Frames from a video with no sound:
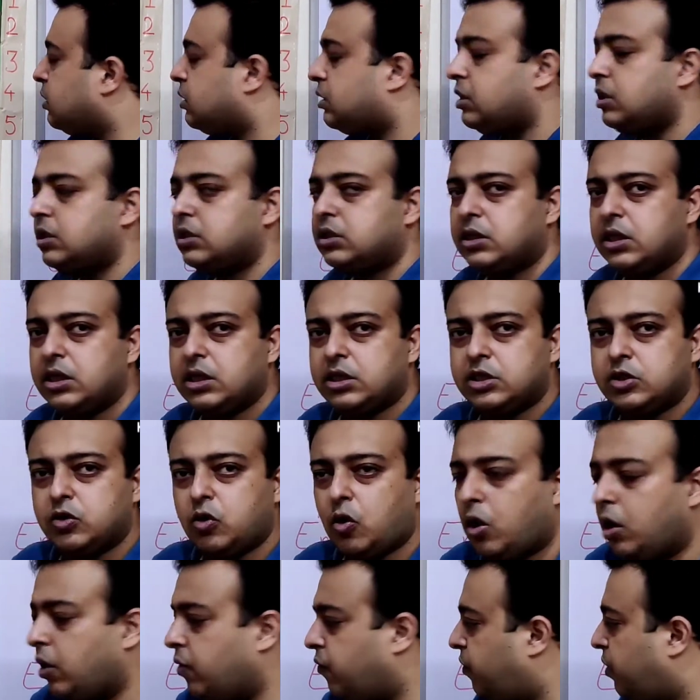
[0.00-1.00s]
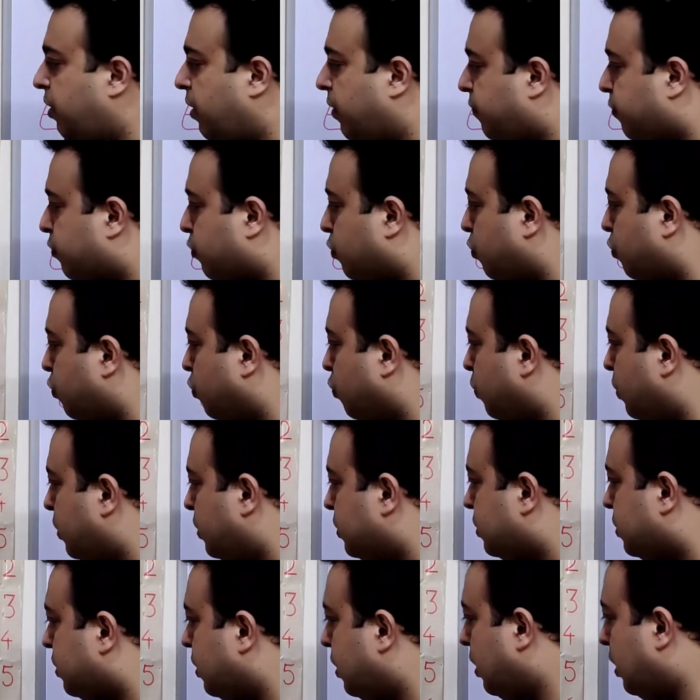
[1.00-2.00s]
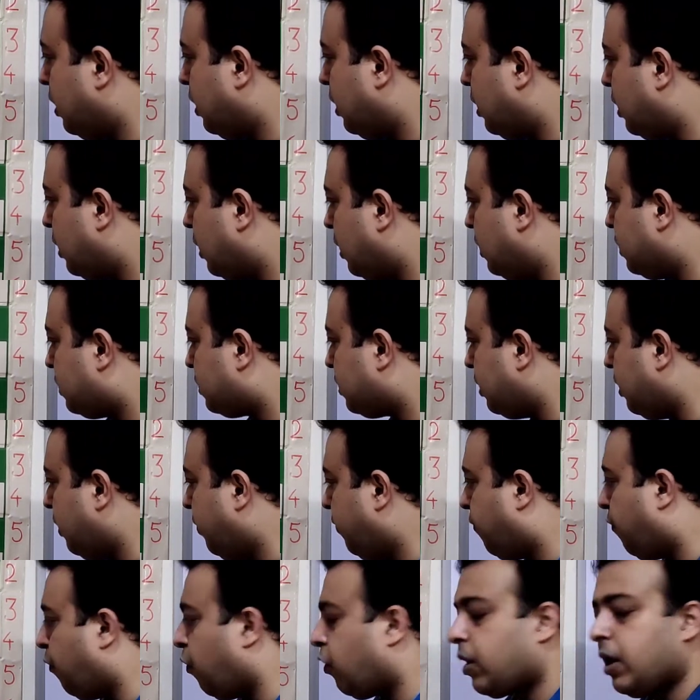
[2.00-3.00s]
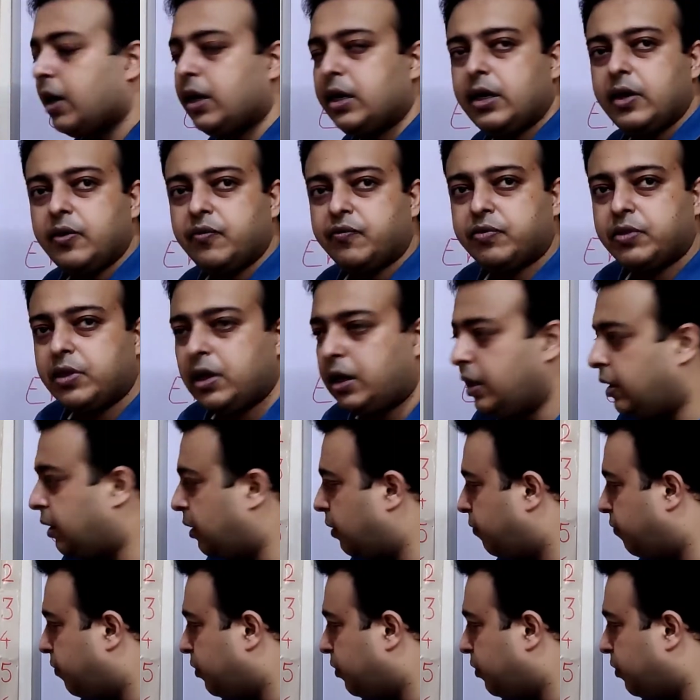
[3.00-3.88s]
d6, all we have to do is reach e4 and f3.